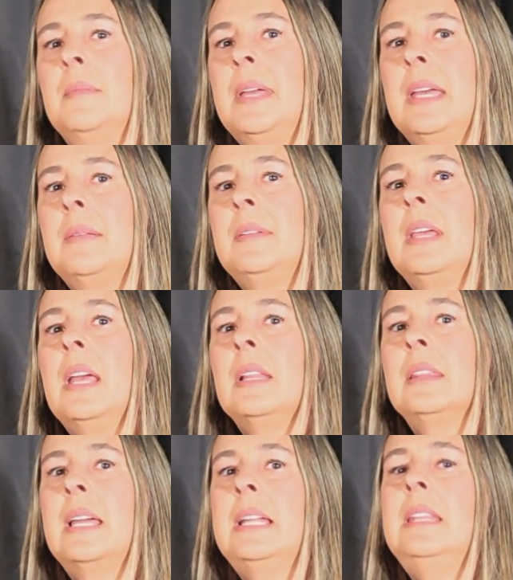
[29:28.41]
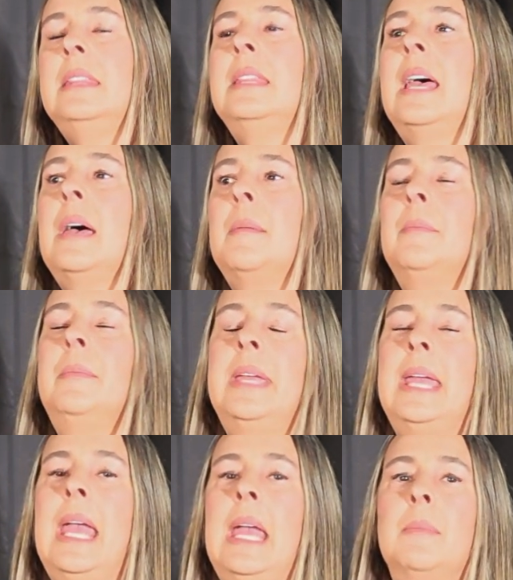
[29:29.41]
and letting them
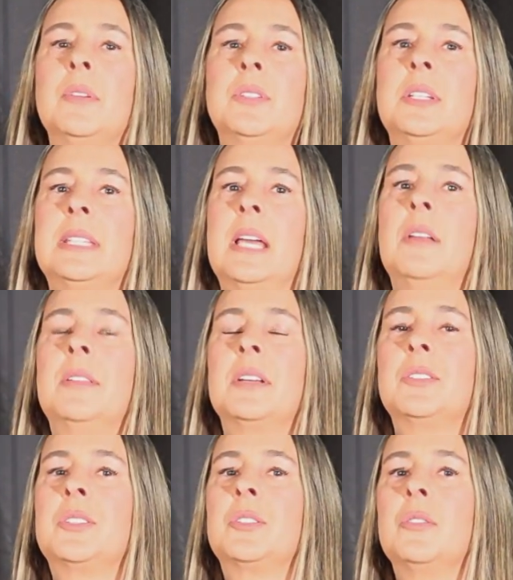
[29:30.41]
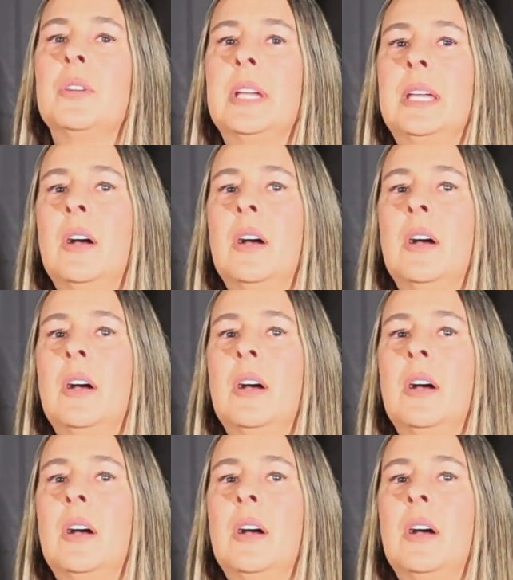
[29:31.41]
be able to tell their story